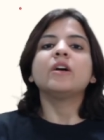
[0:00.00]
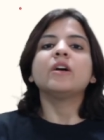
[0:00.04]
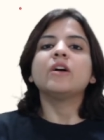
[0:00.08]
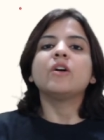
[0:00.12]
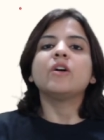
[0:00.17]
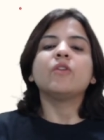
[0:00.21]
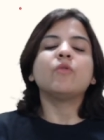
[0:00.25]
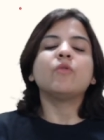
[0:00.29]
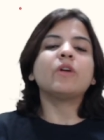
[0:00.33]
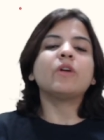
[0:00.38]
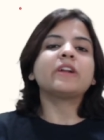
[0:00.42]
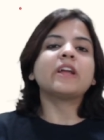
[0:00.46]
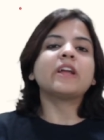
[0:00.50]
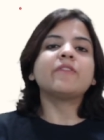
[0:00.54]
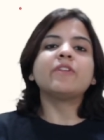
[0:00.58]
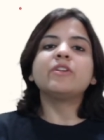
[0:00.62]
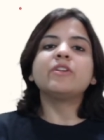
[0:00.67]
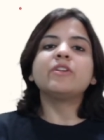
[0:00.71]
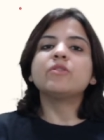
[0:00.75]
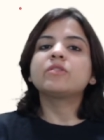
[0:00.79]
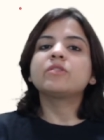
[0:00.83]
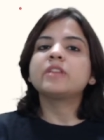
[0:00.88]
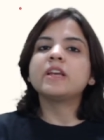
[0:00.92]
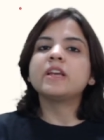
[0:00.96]
"Whatever
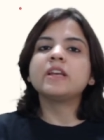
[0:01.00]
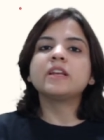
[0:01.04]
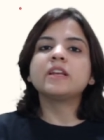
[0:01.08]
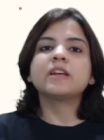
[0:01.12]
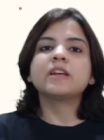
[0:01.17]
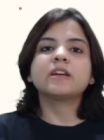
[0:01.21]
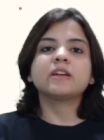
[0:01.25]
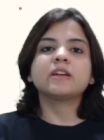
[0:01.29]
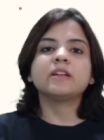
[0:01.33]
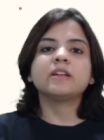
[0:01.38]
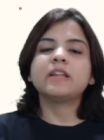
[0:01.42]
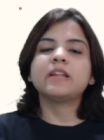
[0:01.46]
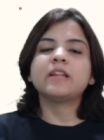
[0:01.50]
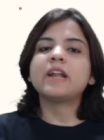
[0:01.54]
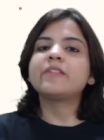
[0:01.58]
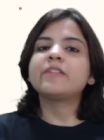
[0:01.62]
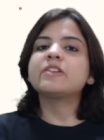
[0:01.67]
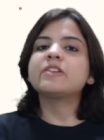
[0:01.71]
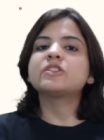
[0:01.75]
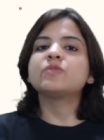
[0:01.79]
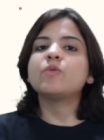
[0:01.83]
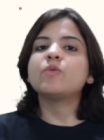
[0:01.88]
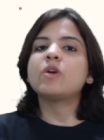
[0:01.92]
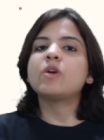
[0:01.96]
you think that
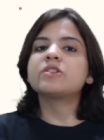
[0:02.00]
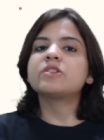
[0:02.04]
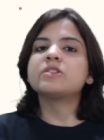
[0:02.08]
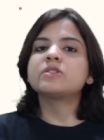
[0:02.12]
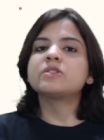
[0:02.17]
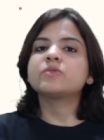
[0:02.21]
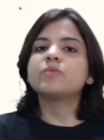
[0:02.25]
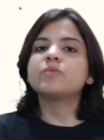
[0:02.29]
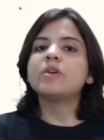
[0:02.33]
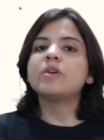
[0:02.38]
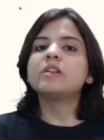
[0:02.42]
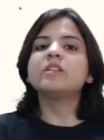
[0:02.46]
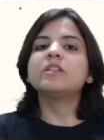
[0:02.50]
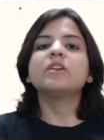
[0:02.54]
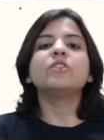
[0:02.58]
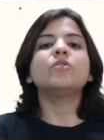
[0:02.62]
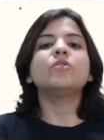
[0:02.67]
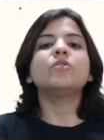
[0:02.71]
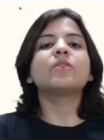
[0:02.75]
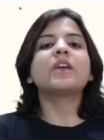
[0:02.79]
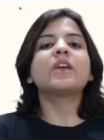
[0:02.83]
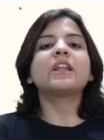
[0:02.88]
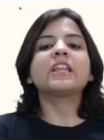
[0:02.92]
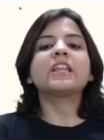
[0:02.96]
this watch is worth,
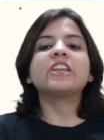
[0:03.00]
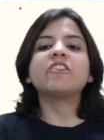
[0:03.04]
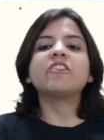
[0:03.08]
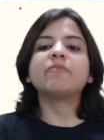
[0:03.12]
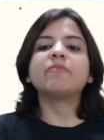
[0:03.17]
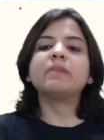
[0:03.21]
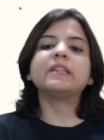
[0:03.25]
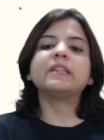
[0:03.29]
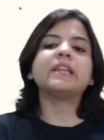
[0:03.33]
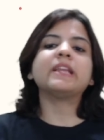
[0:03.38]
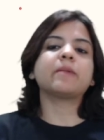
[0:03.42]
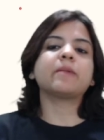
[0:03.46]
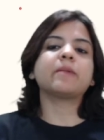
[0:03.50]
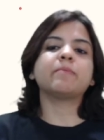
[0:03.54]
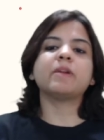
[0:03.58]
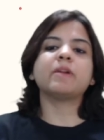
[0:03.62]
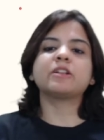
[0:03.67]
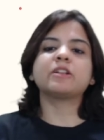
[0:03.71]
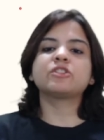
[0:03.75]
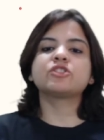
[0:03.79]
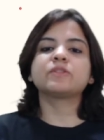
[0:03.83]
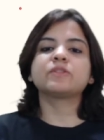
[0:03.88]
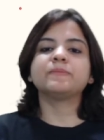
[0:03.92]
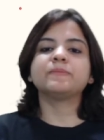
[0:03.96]
you can give me that
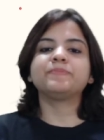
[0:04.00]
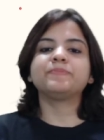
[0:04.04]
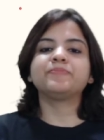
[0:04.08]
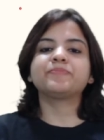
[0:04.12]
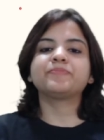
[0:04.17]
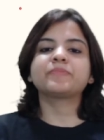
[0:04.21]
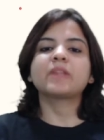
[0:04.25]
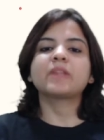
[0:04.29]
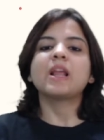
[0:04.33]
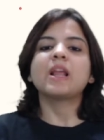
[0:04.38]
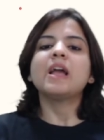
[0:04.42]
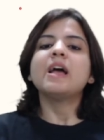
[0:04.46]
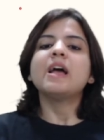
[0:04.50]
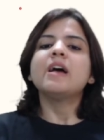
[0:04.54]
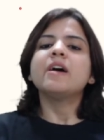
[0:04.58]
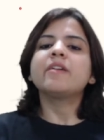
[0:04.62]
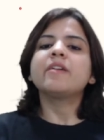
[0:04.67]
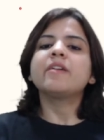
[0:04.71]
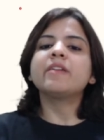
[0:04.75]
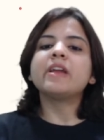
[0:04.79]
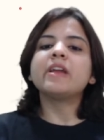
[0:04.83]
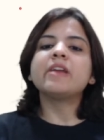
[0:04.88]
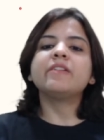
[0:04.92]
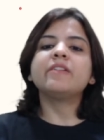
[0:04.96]
much."
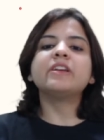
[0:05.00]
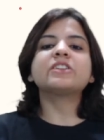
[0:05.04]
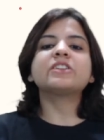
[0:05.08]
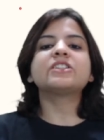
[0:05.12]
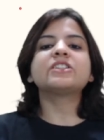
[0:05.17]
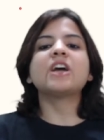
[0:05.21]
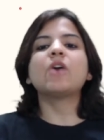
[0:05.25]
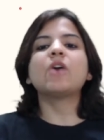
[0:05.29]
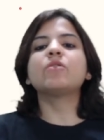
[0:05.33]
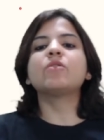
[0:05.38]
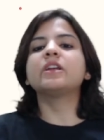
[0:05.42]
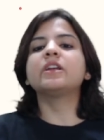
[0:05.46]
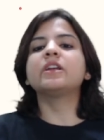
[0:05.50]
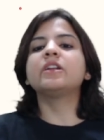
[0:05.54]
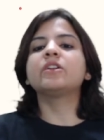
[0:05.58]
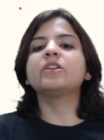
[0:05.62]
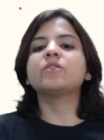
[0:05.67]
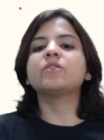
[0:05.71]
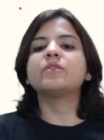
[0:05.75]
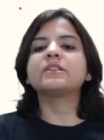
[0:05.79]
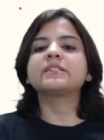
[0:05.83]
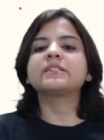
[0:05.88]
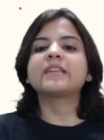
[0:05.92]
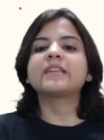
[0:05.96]
Ray reached out into
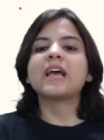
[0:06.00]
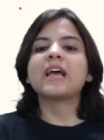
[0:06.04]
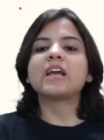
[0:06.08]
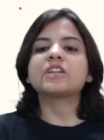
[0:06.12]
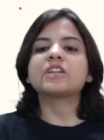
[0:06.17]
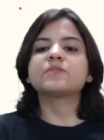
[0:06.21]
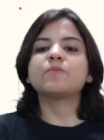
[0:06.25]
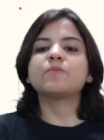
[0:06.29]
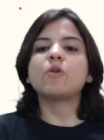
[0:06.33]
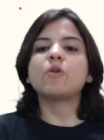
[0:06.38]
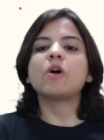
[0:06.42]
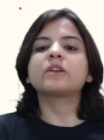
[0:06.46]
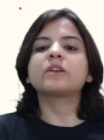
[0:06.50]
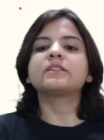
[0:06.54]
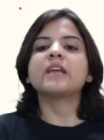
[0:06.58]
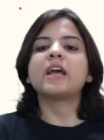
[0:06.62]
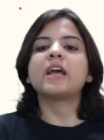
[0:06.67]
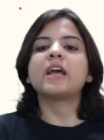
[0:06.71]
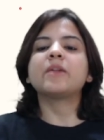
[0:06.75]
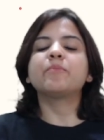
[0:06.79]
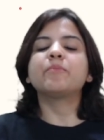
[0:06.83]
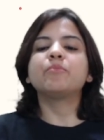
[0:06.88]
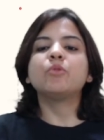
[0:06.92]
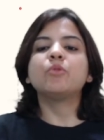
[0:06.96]
his cash box
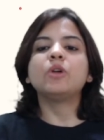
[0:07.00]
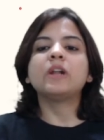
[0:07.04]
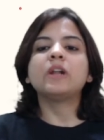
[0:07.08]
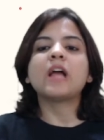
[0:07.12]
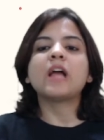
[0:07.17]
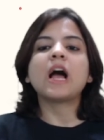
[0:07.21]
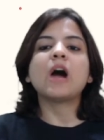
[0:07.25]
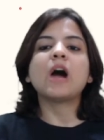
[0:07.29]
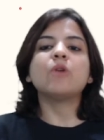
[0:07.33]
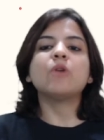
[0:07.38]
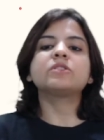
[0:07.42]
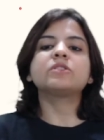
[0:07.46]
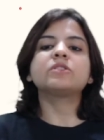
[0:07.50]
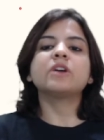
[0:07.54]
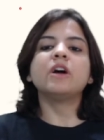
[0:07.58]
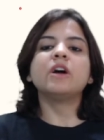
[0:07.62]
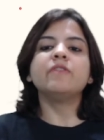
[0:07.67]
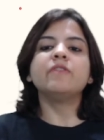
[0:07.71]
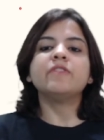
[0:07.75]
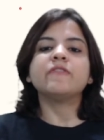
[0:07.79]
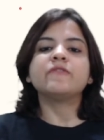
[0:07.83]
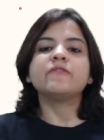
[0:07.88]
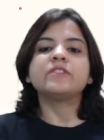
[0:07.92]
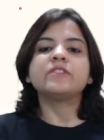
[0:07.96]
and pulled out a
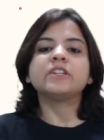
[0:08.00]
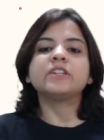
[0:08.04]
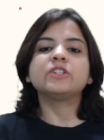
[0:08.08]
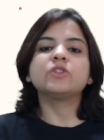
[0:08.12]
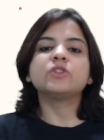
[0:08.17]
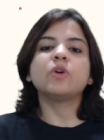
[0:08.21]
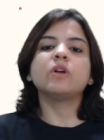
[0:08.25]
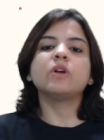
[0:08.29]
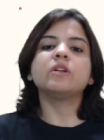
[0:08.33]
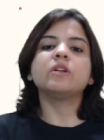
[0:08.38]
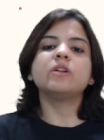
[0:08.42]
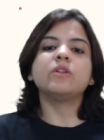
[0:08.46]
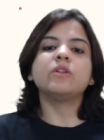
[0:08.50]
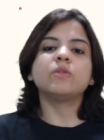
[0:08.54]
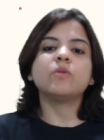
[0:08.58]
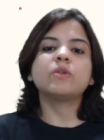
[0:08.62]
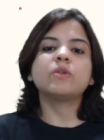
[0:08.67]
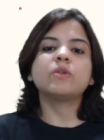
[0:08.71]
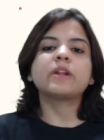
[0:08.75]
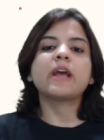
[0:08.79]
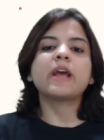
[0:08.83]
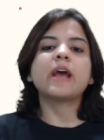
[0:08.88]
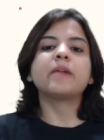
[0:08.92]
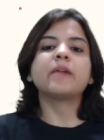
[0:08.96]
fifty dollar
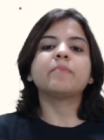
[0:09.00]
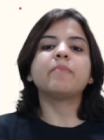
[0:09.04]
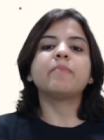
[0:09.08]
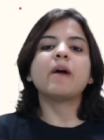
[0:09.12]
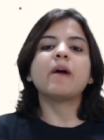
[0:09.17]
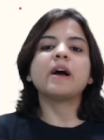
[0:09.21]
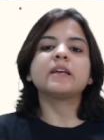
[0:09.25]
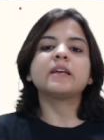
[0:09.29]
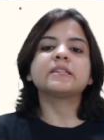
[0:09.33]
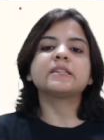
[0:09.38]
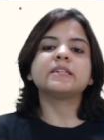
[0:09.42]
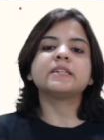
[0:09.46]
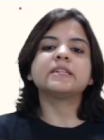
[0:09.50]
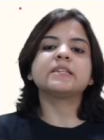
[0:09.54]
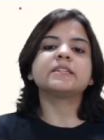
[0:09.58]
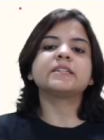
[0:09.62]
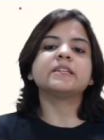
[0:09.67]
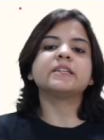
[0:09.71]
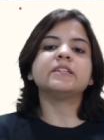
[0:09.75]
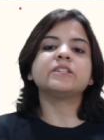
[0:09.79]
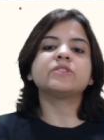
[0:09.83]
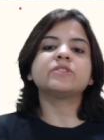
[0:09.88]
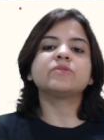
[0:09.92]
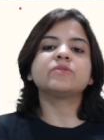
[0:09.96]
note and passed it
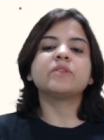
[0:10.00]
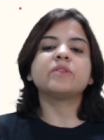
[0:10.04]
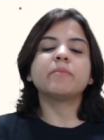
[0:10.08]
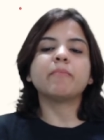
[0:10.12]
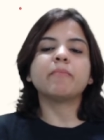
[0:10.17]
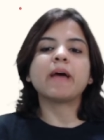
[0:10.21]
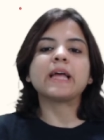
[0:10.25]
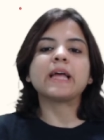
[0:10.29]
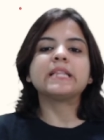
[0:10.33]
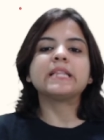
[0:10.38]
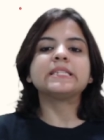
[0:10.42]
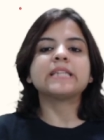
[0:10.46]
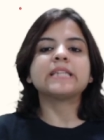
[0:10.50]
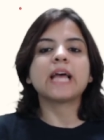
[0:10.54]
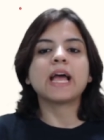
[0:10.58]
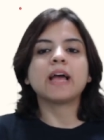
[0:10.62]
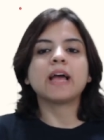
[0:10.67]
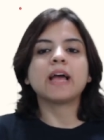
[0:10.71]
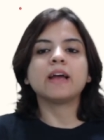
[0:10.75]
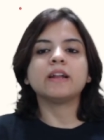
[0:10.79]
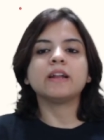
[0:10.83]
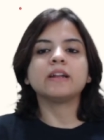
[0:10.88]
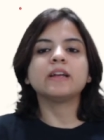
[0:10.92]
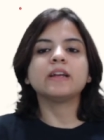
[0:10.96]
into the man's
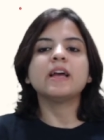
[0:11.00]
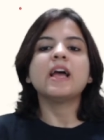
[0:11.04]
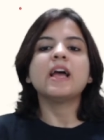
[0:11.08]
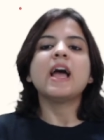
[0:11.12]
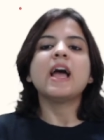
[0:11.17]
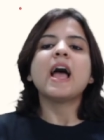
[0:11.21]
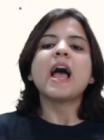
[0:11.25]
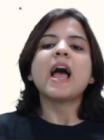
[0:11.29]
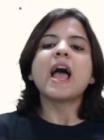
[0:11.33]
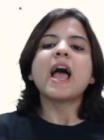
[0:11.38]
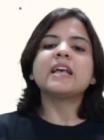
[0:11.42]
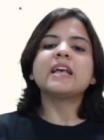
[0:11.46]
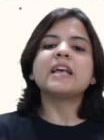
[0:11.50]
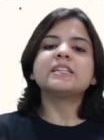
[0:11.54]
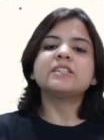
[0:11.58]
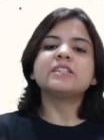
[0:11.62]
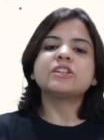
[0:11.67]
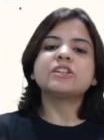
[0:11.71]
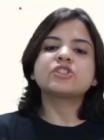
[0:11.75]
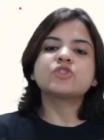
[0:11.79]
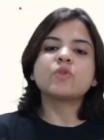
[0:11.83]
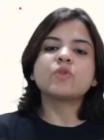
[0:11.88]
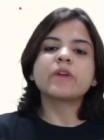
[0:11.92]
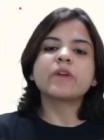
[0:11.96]
hand. As they
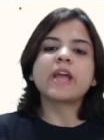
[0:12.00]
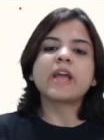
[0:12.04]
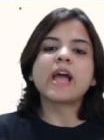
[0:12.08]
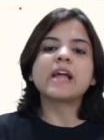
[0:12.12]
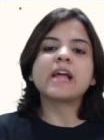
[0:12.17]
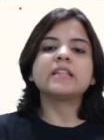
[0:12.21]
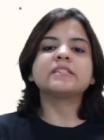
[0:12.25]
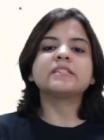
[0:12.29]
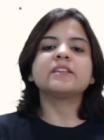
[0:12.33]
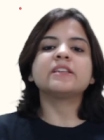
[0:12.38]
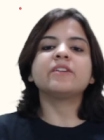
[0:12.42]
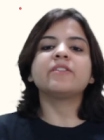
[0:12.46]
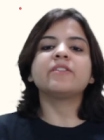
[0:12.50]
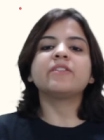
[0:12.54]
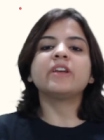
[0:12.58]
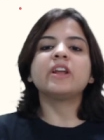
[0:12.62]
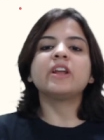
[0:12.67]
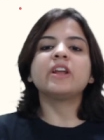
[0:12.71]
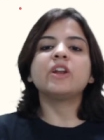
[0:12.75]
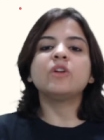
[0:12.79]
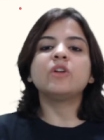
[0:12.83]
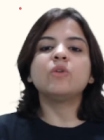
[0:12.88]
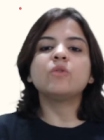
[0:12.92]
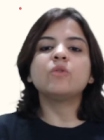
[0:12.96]
shook hands, Ray
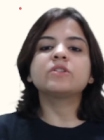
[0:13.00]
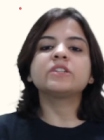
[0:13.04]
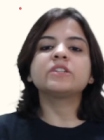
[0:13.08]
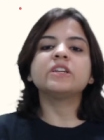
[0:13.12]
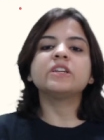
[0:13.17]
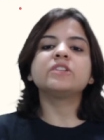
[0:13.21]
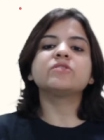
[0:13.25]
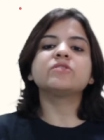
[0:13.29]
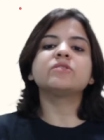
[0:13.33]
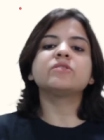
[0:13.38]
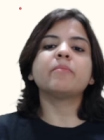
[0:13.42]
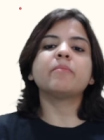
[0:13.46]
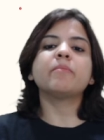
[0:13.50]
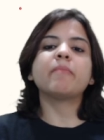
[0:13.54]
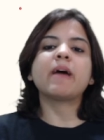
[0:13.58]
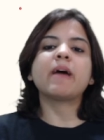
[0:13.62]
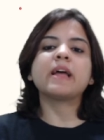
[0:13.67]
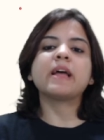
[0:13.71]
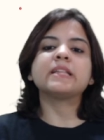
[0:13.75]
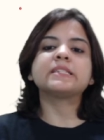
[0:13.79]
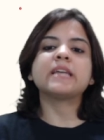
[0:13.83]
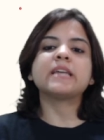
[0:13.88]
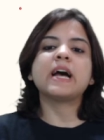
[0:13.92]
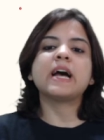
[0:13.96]
looked into the
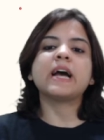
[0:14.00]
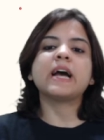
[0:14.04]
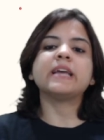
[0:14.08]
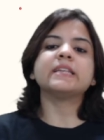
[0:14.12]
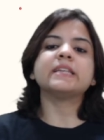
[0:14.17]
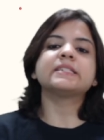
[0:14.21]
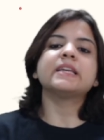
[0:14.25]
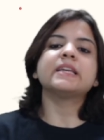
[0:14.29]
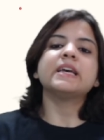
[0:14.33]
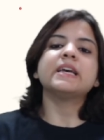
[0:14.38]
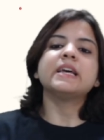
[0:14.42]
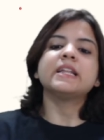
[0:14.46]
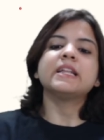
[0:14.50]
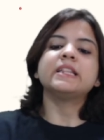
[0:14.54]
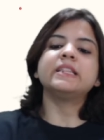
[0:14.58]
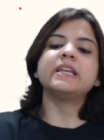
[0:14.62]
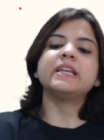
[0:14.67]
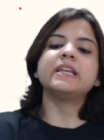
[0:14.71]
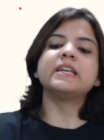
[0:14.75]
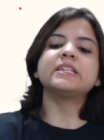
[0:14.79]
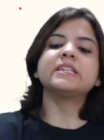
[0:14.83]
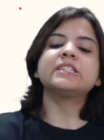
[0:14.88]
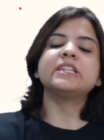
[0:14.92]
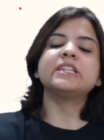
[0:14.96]
man's eyes.
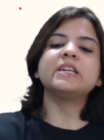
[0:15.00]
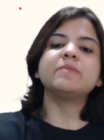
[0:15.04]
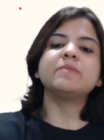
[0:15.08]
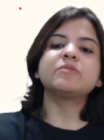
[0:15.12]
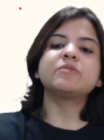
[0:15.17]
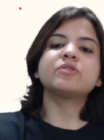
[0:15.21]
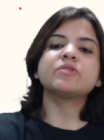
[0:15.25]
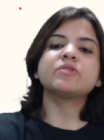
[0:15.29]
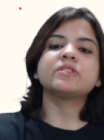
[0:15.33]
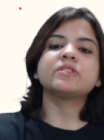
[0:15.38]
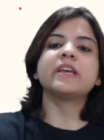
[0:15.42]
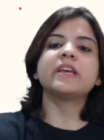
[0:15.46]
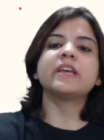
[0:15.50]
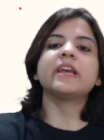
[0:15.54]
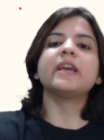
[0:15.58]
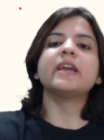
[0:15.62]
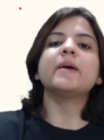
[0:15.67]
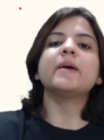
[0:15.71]
They seemed to say,